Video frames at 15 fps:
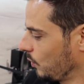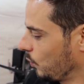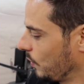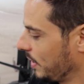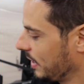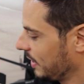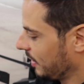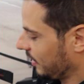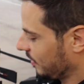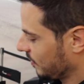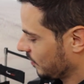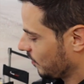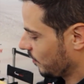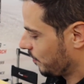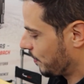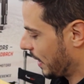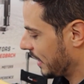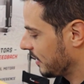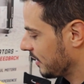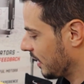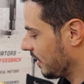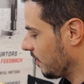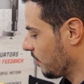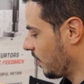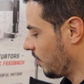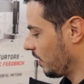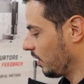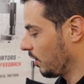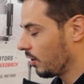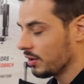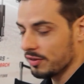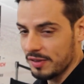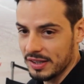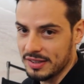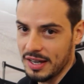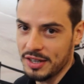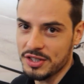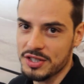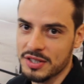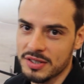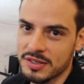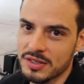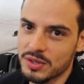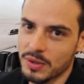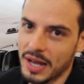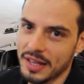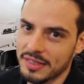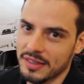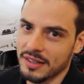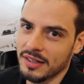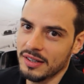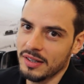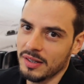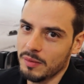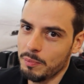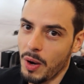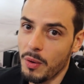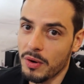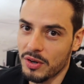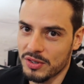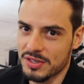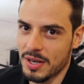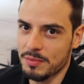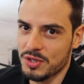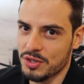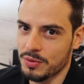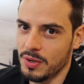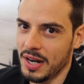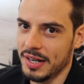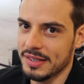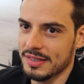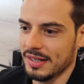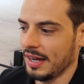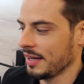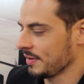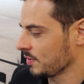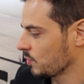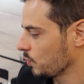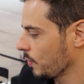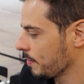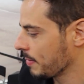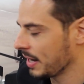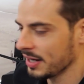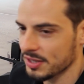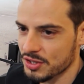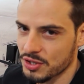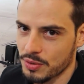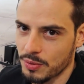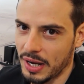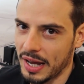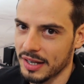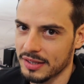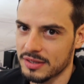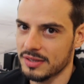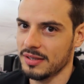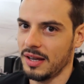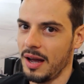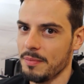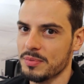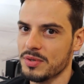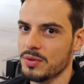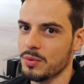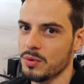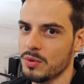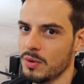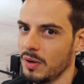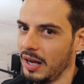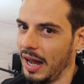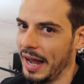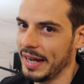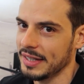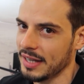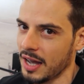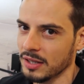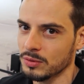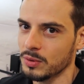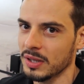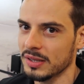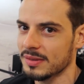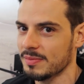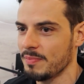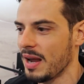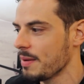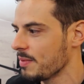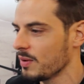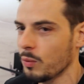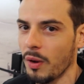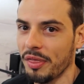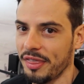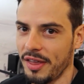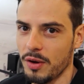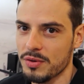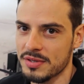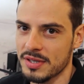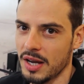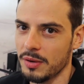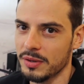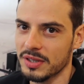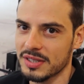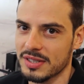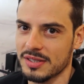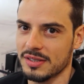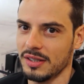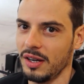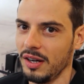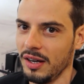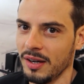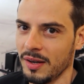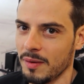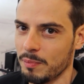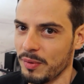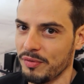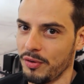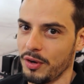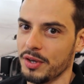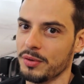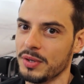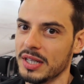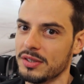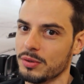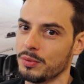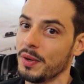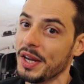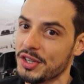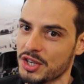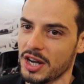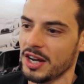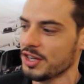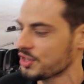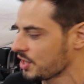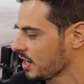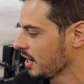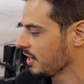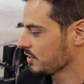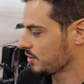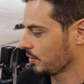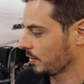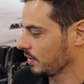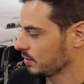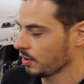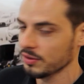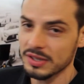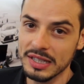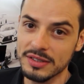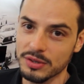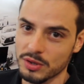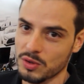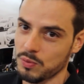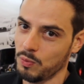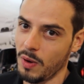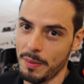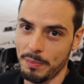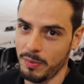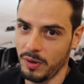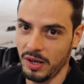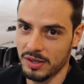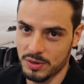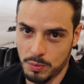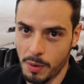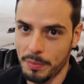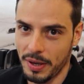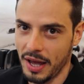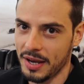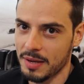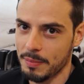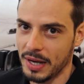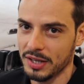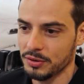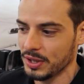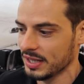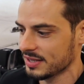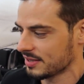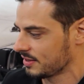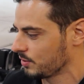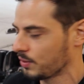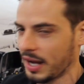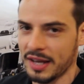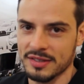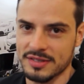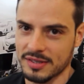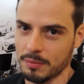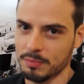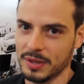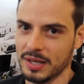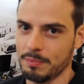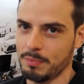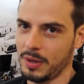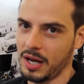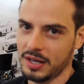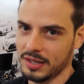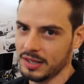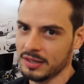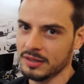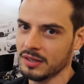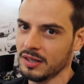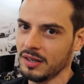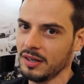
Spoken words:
we paid a lot of attention to get the power consumption right, and we managed to get it up to 800, maybe 1000 hours before you need to recharge. So you don't need to swap any batteries. You can simply plug it in